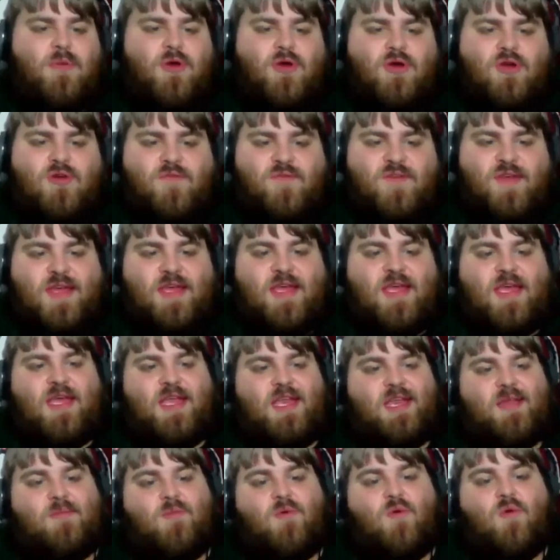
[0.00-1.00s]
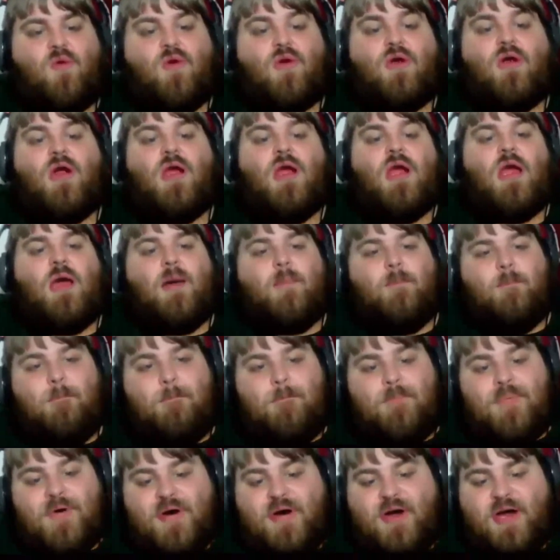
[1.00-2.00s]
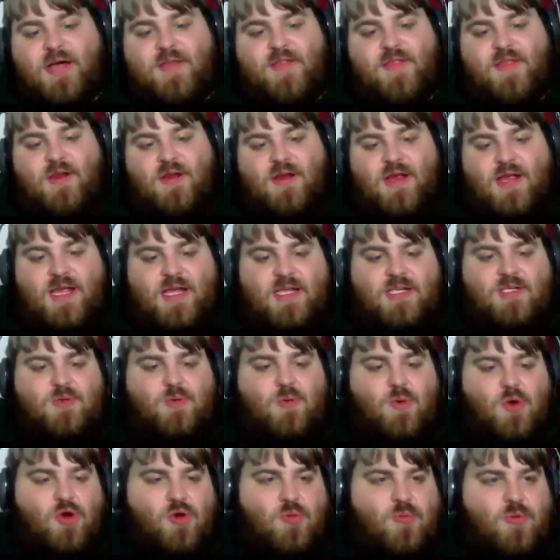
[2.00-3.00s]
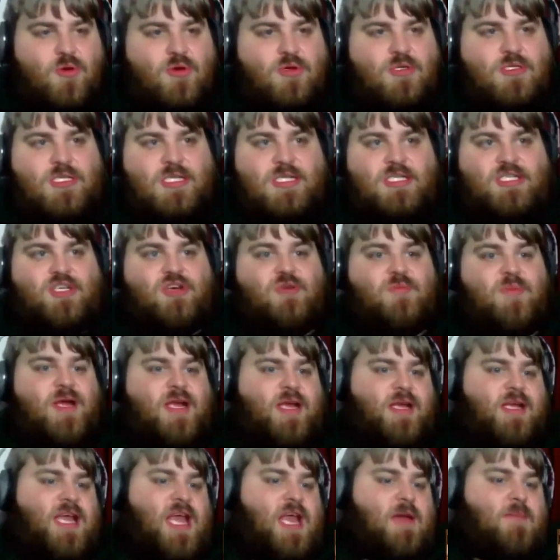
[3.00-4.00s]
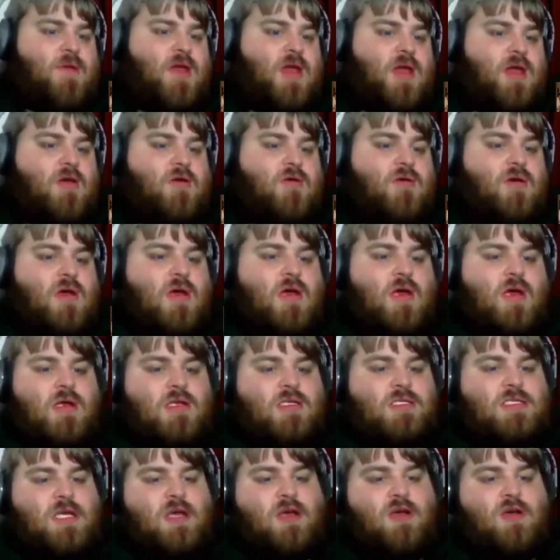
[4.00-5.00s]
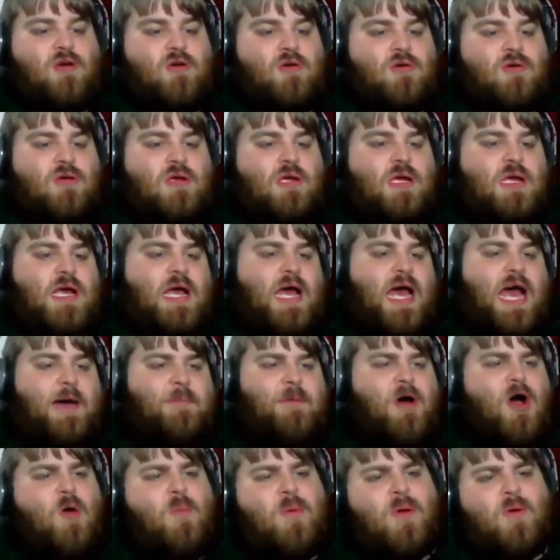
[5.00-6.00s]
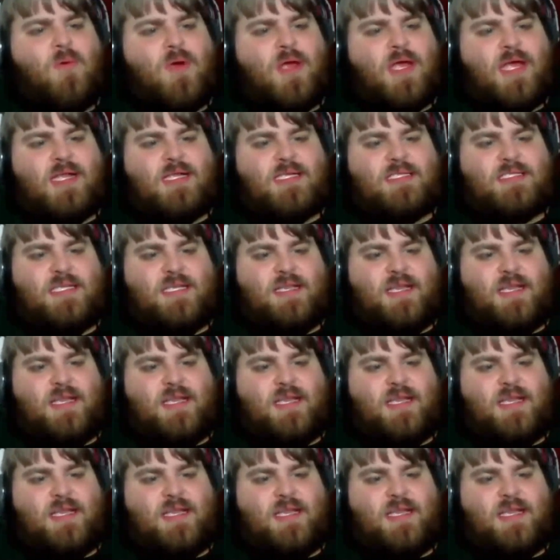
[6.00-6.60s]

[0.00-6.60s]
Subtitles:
the movie anymore. But there is rumors that she'll make a cameo. So I'm hoping we get to see